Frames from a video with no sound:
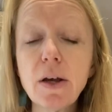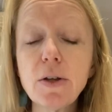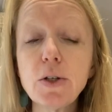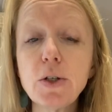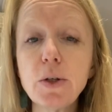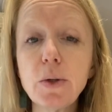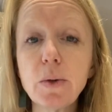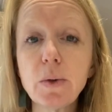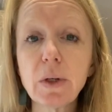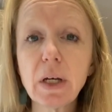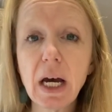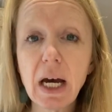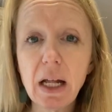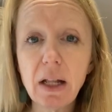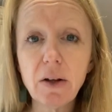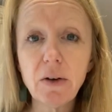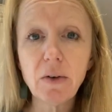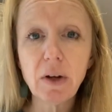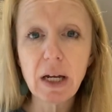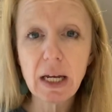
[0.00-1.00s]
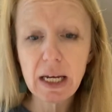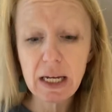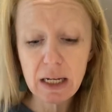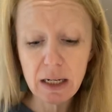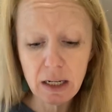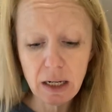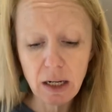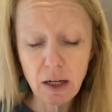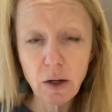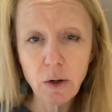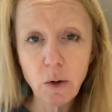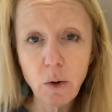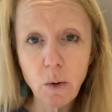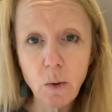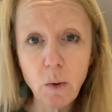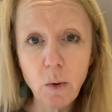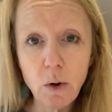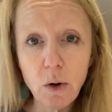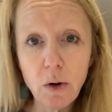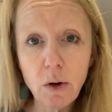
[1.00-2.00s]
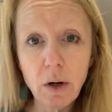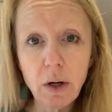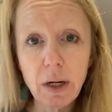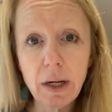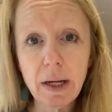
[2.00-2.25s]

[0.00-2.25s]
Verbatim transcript: to color in core,